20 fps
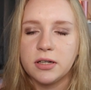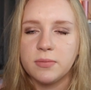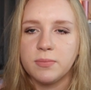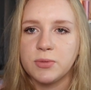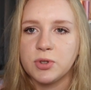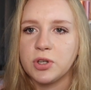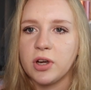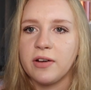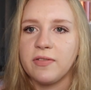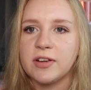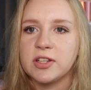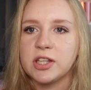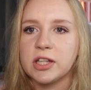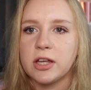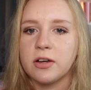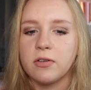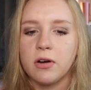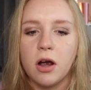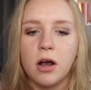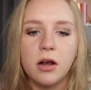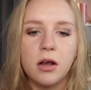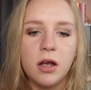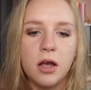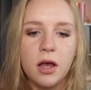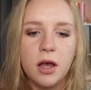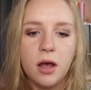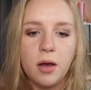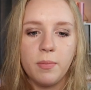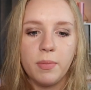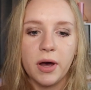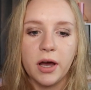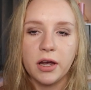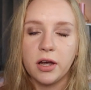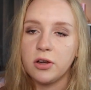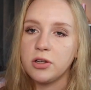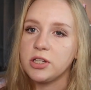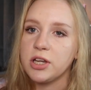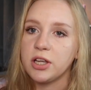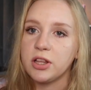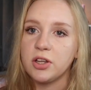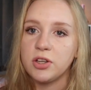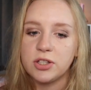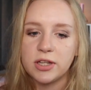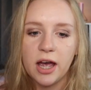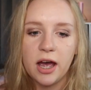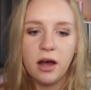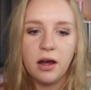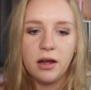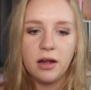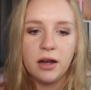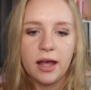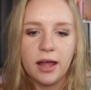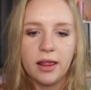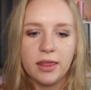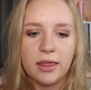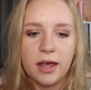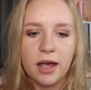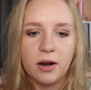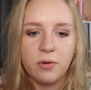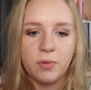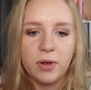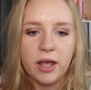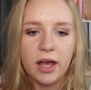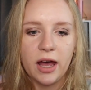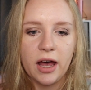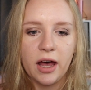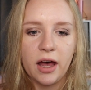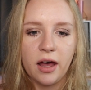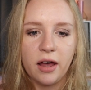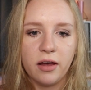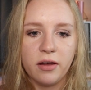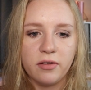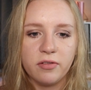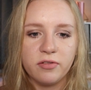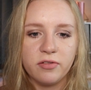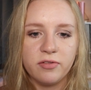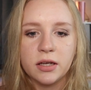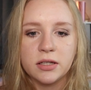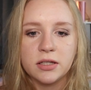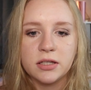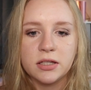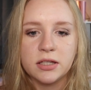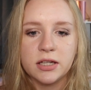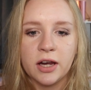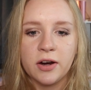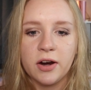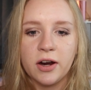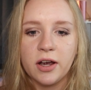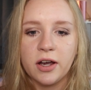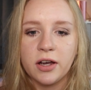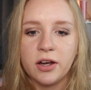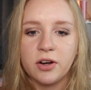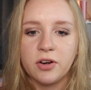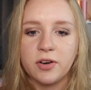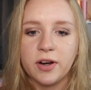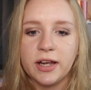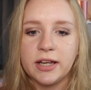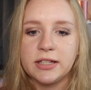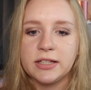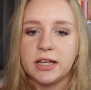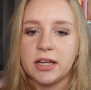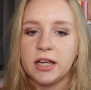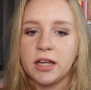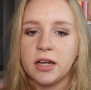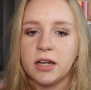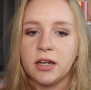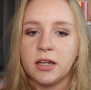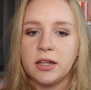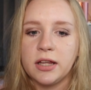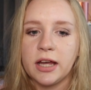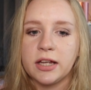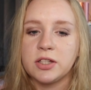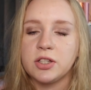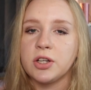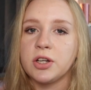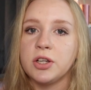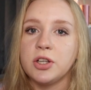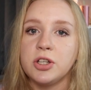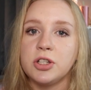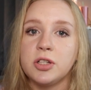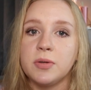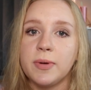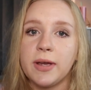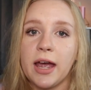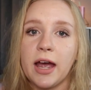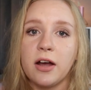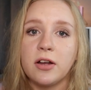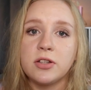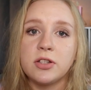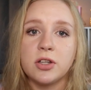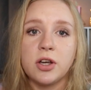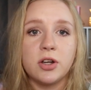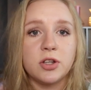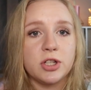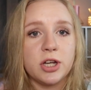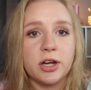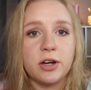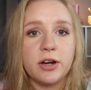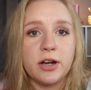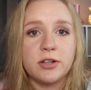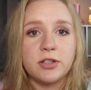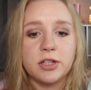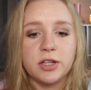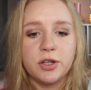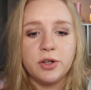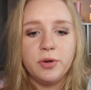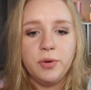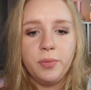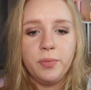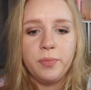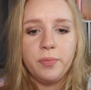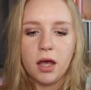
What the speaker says: I'm sorry if I said that wrong, but go check those out. And then we have Sarah Creighton. That's her YouTube account, so go check her out too.